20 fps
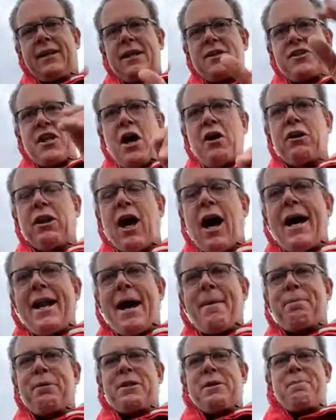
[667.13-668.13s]
there's no
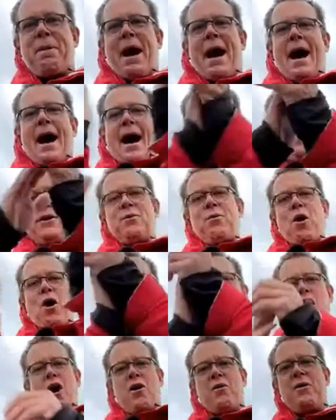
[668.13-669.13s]
lineup at the bar.
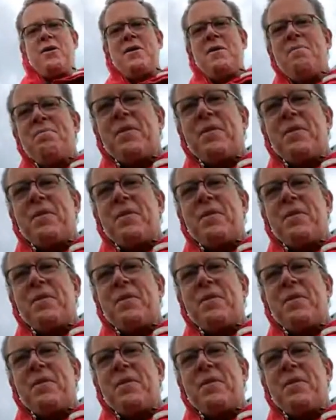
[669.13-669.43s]
Woohoo!